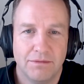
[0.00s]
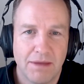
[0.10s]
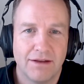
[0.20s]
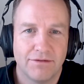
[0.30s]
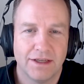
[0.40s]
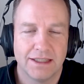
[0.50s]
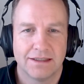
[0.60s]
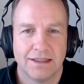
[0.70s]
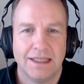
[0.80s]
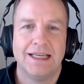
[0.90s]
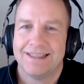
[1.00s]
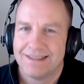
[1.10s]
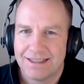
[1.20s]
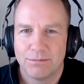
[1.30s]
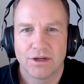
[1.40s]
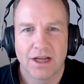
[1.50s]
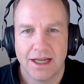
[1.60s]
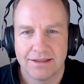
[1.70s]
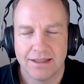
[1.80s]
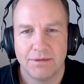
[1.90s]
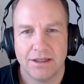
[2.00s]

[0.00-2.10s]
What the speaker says: benefits. Similar concept